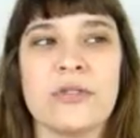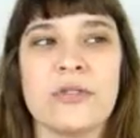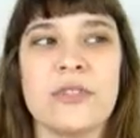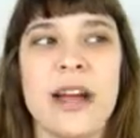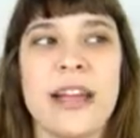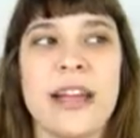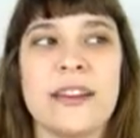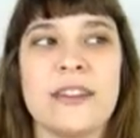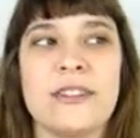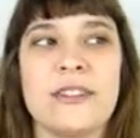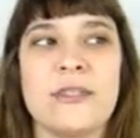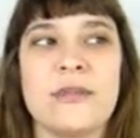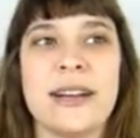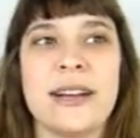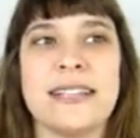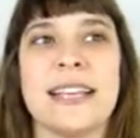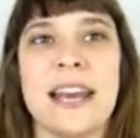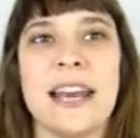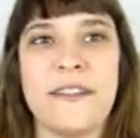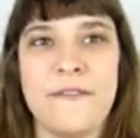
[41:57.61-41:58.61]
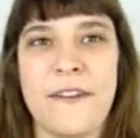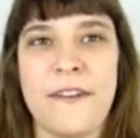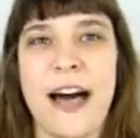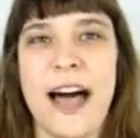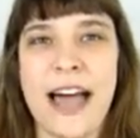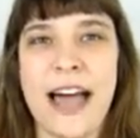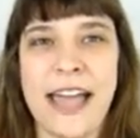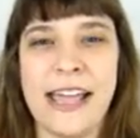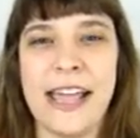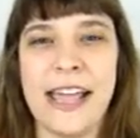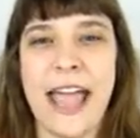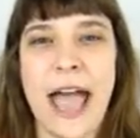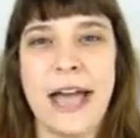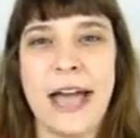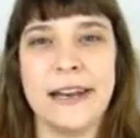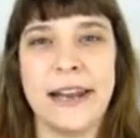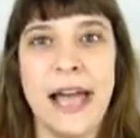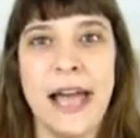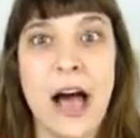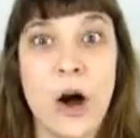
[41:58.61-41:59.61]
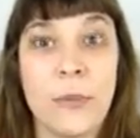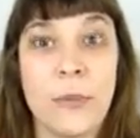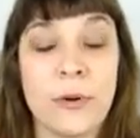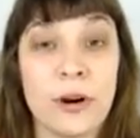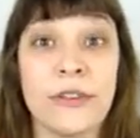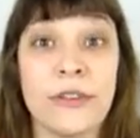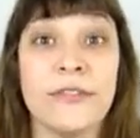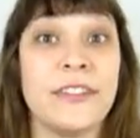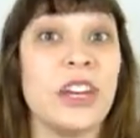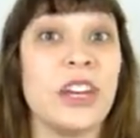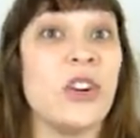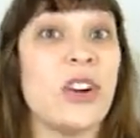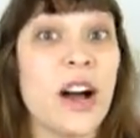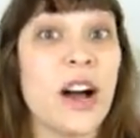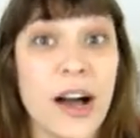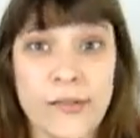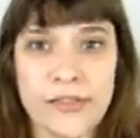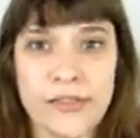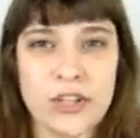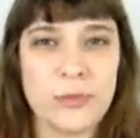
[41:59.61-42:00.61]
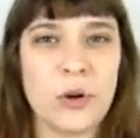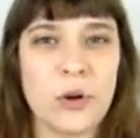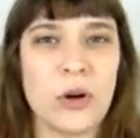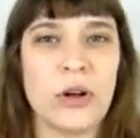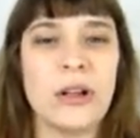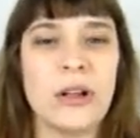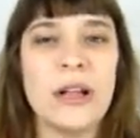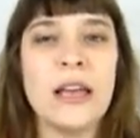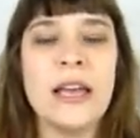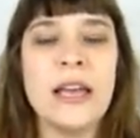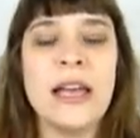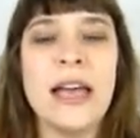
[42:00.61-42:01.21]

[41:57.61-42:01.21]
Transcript: trying to identify and help her feel comfortable.